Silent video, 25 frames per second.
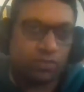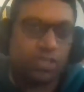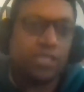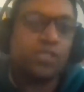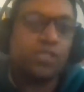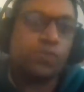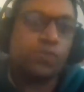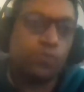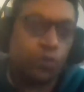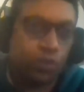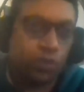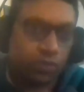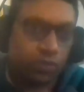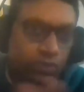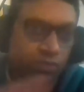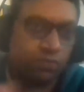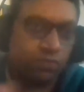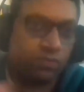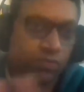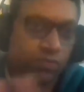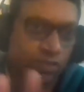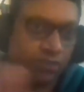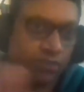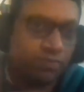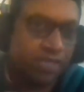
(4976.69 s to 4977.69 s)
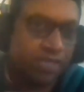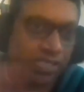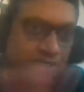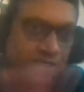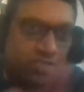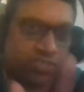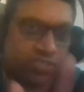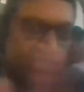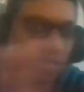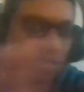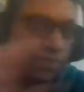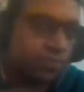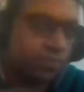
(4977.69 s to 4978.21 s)
is what the
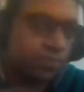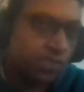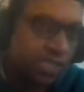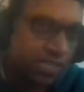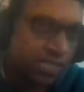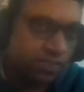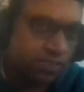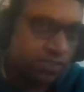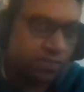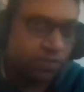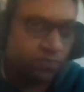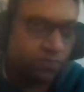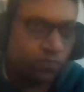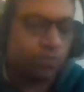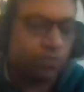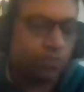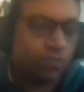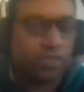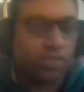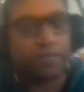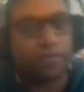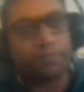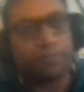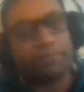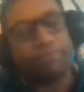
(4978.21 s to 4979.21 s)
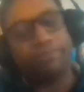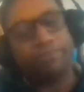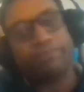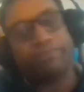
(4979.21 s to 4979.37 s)
message comes as from there.